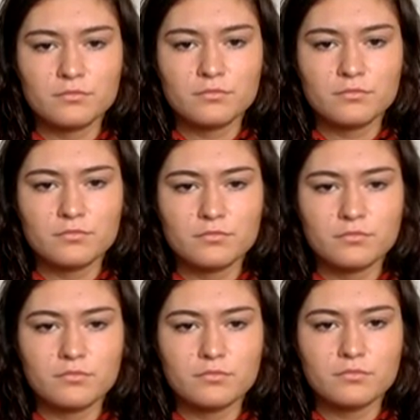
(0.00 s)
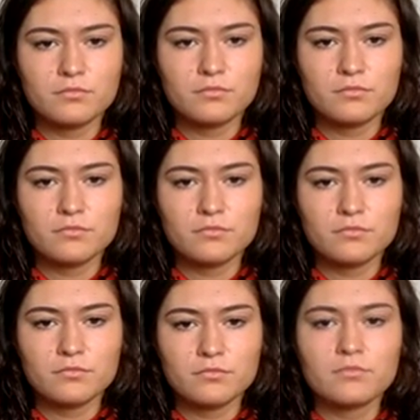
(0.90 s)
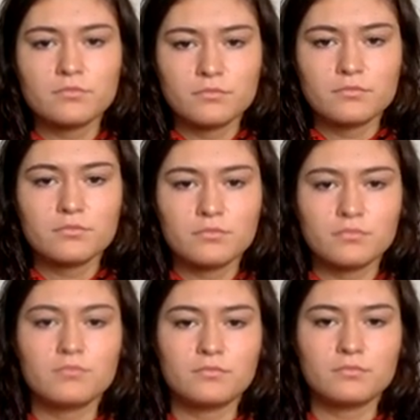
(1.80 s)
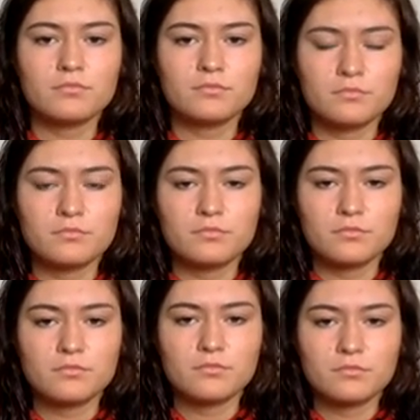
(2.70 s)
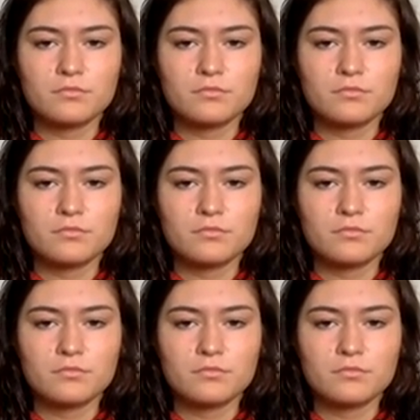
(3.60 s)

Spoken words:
(not speaking)